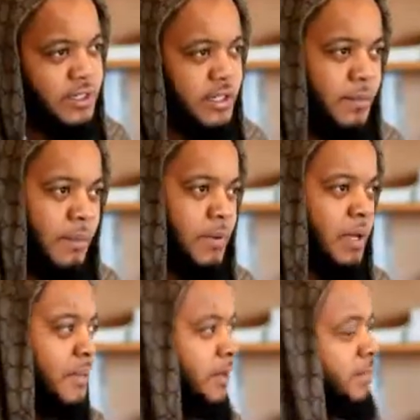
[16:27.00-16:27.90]
Like I said, my
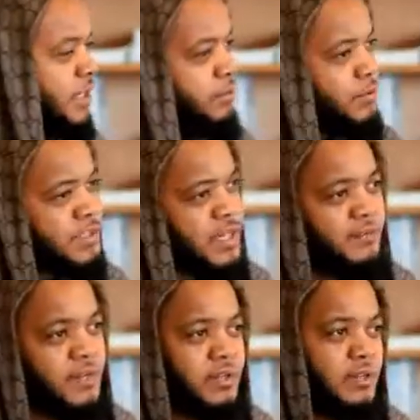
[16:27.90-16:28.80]
Birmingham people,
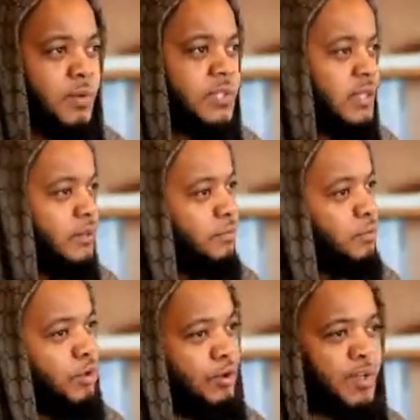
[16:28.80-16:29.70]
South London,
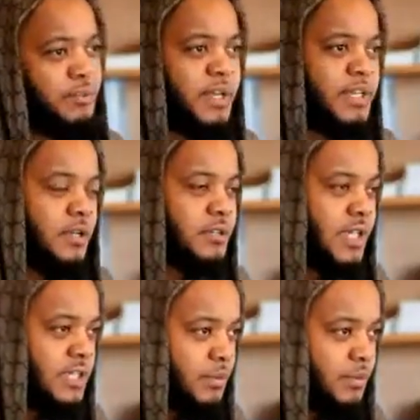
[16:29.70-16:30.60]
all over the place. I was
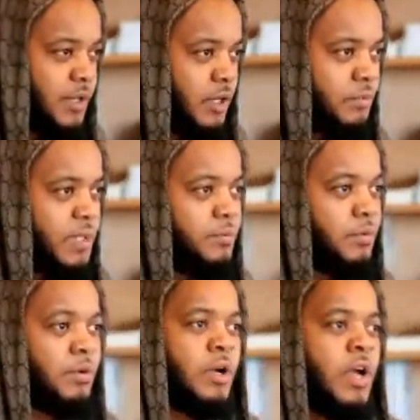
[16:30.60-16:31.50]
linked up with a lot of
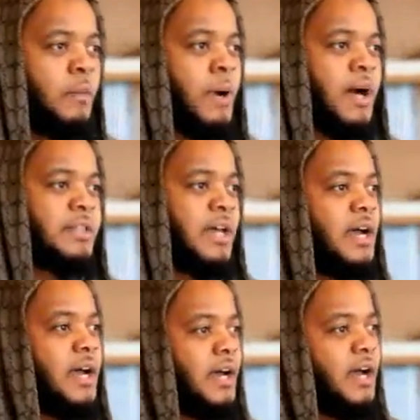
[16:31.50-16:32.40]
people. But
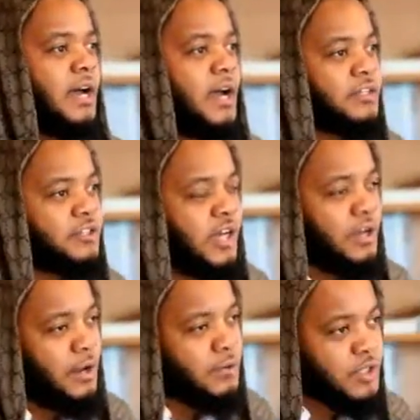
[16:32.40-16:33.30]

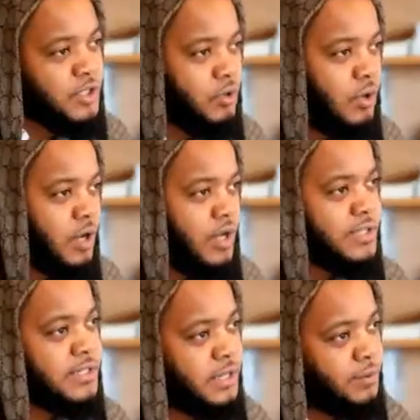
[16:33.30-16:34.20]
I was a solo
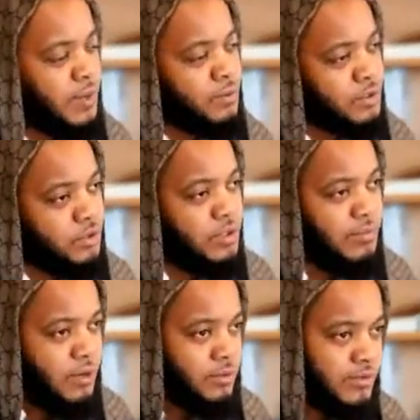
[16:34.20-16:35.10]
artist, and I was
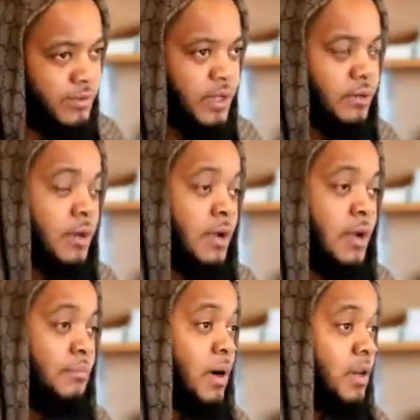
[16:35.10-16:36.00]
doing my own thing.
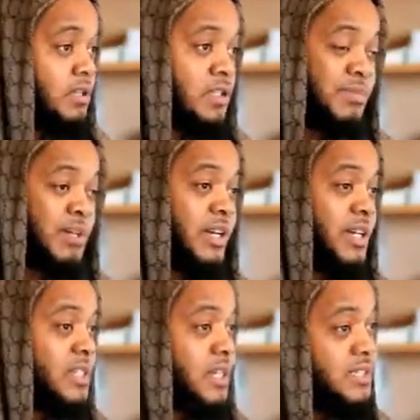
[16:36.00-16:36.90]
But to be
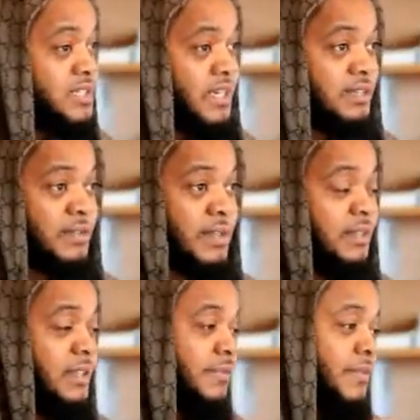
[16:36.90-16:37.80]
honest, like I said,
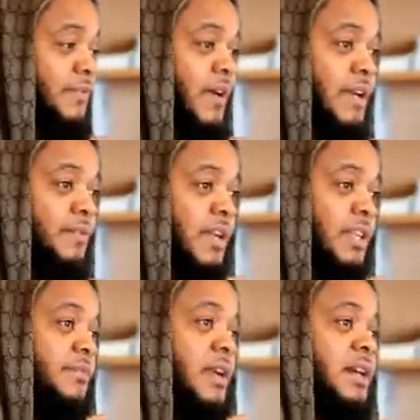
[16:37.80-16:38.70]
if
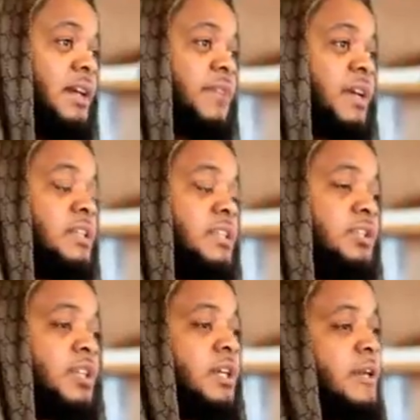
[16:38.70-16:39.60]
I
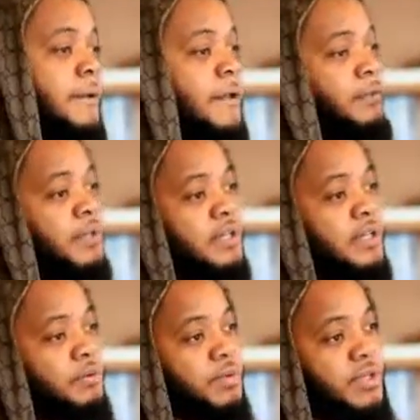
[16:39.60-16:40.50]
continued it, it
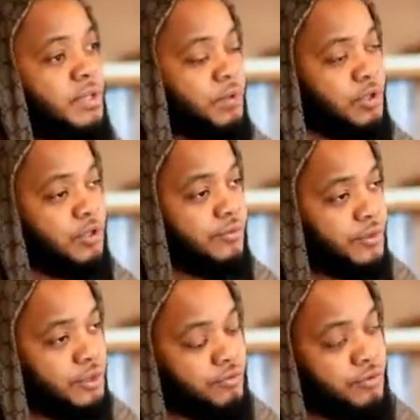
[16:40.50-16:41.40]
would have gone
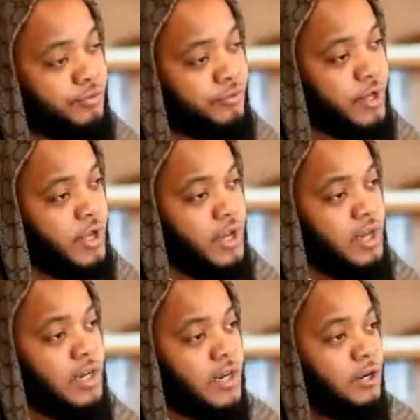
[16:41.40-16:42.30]
through the roof,
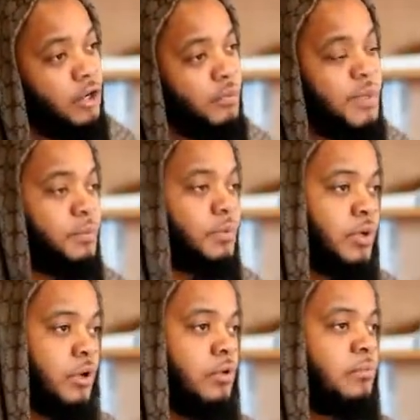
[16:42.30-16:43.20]
like a lot of people
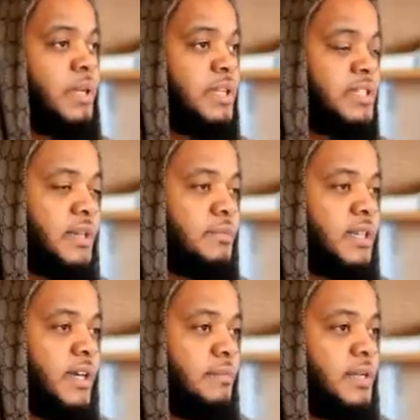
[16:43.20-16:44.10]
know. But at the same
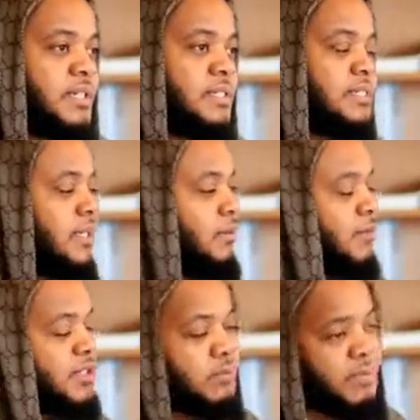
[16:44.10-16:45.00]
time, it
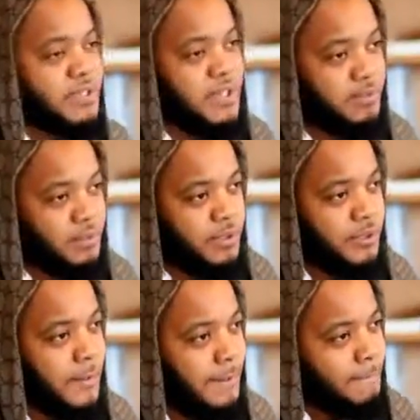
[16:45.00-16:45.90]
was not meant to
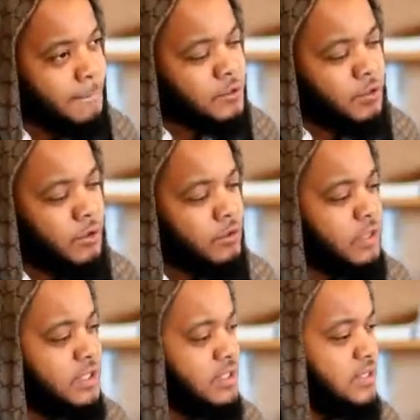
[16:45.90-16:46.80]
happen.
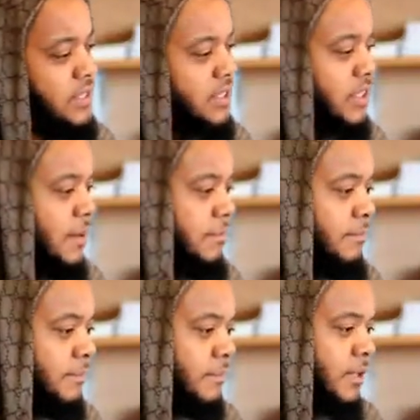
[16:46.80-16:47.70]
So it's
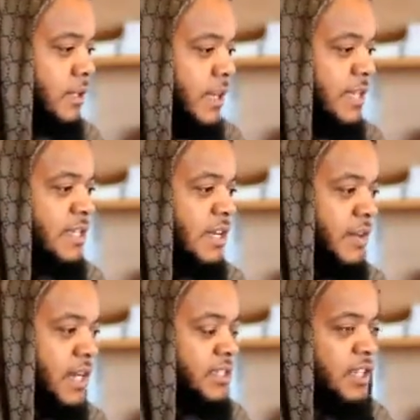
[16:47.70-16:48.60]

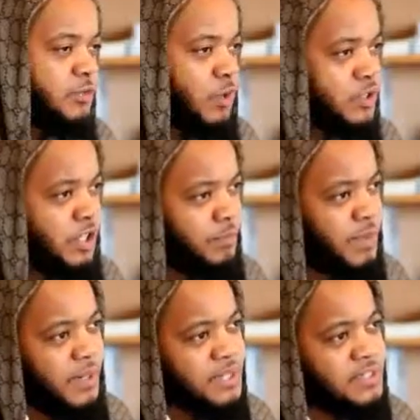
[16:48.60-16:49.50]
another lesson as well to a lot of
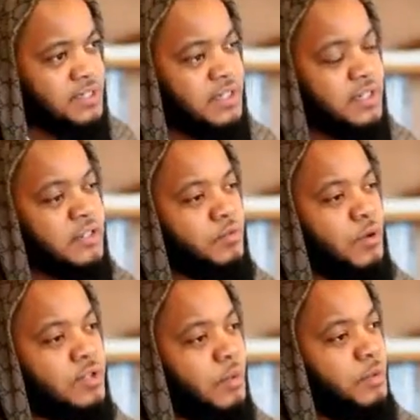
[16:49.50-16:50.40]
people that's listening as
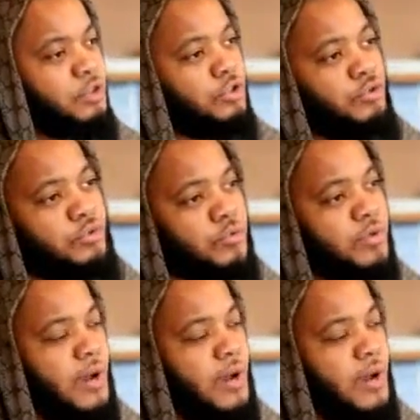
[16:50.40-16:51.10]
well, is that when you do